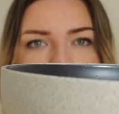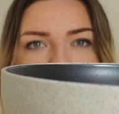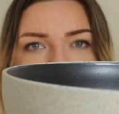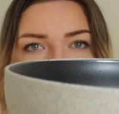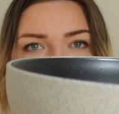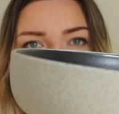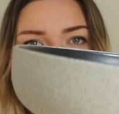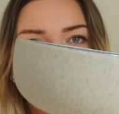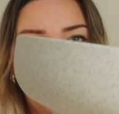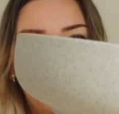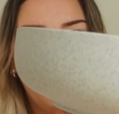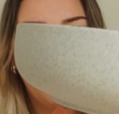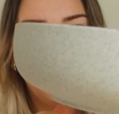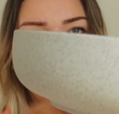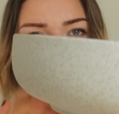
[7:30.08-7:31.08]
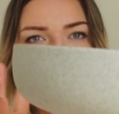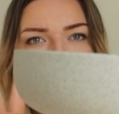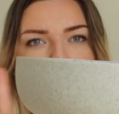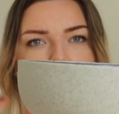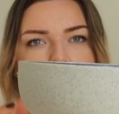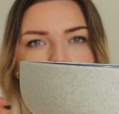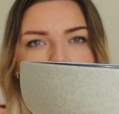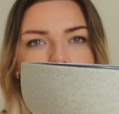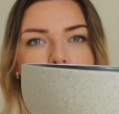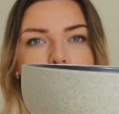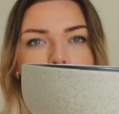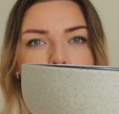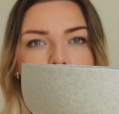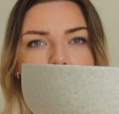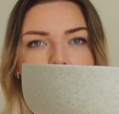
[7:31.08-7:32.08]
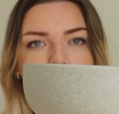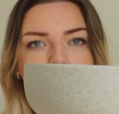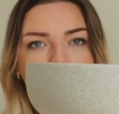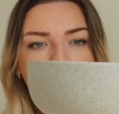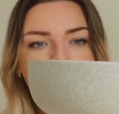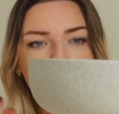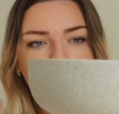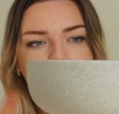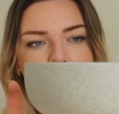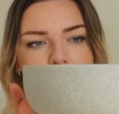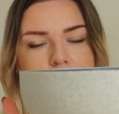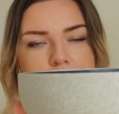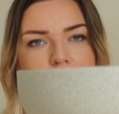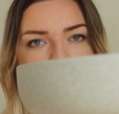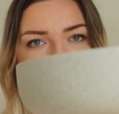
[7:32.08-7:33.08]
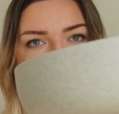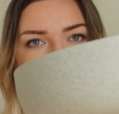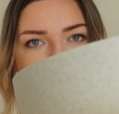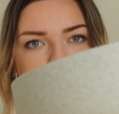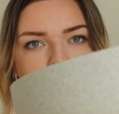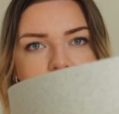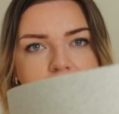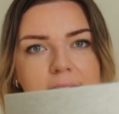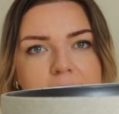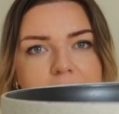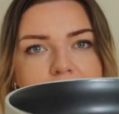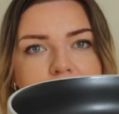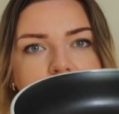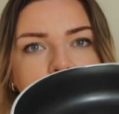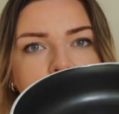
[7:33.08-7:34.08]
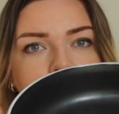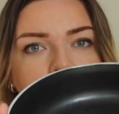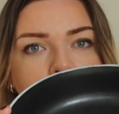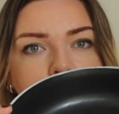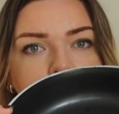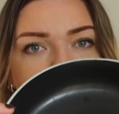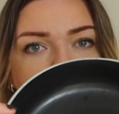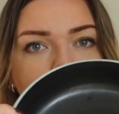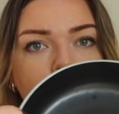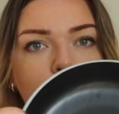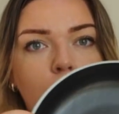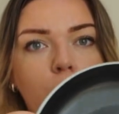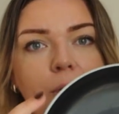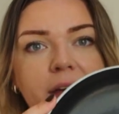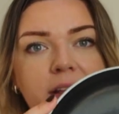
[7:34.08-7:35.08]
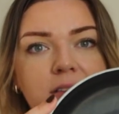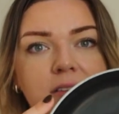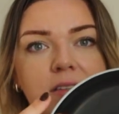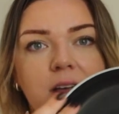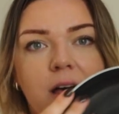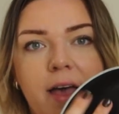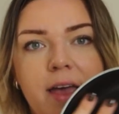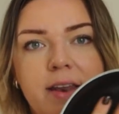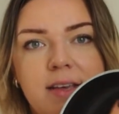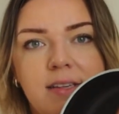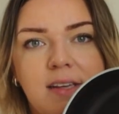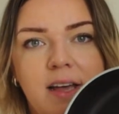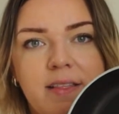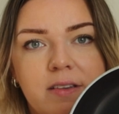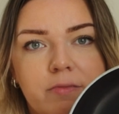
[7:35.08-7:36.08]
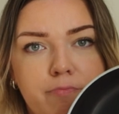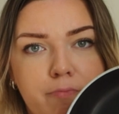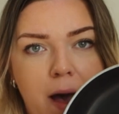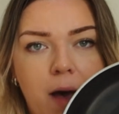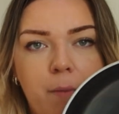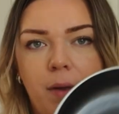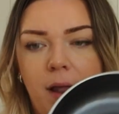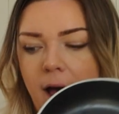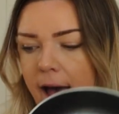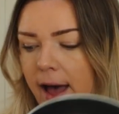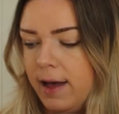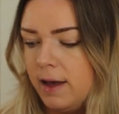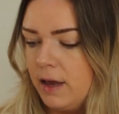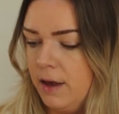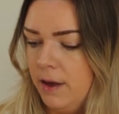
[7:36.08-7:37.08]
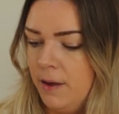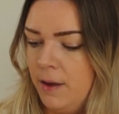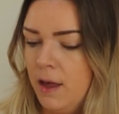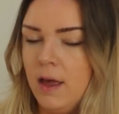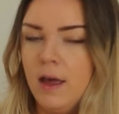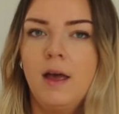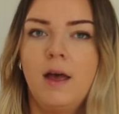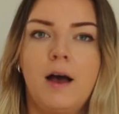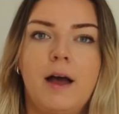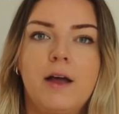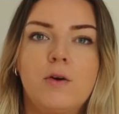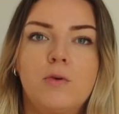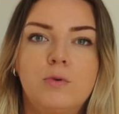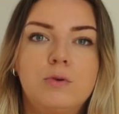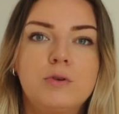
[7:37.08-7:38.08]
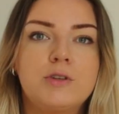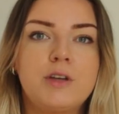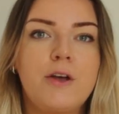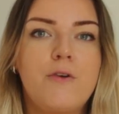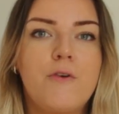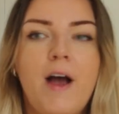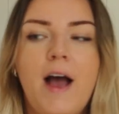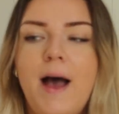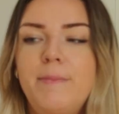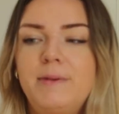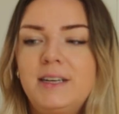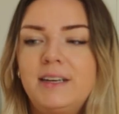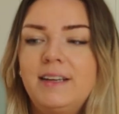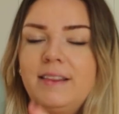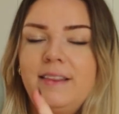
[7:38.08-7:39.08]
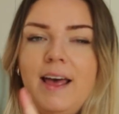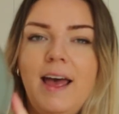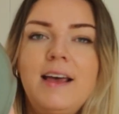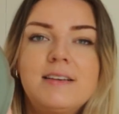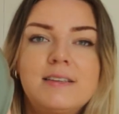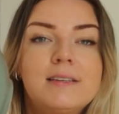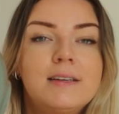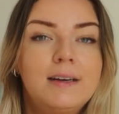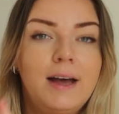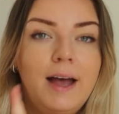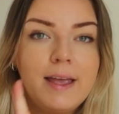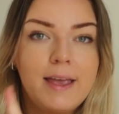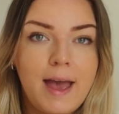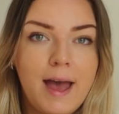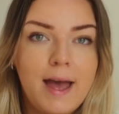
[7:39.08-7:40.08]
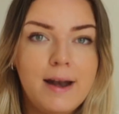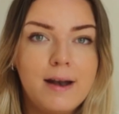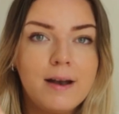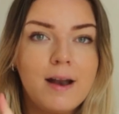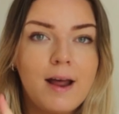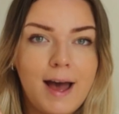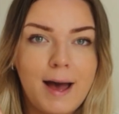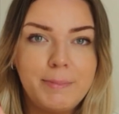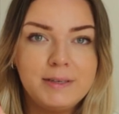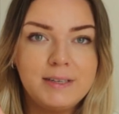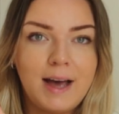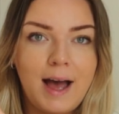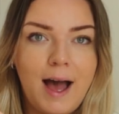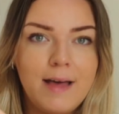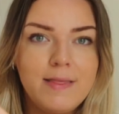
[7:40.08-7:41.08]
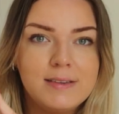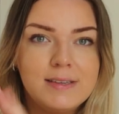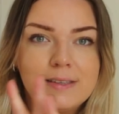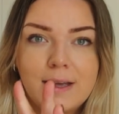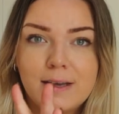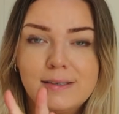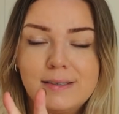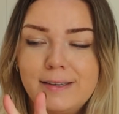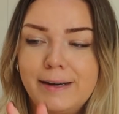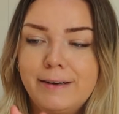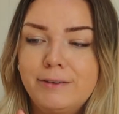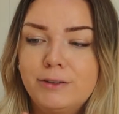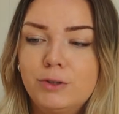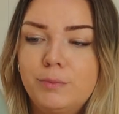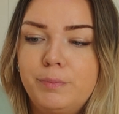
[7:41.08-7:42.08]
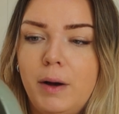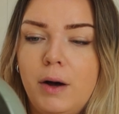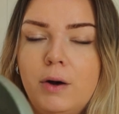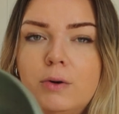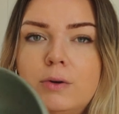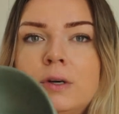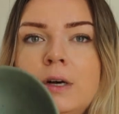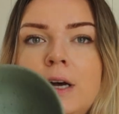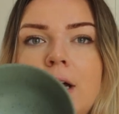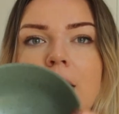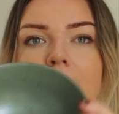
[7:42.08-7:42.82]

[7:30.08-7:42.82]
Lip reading: of like a neutral warm grey with like flecks of black in it, and then the whole inside is like this matte black. I also grabbed this. Again, Habitat. This is like a cereal bowl.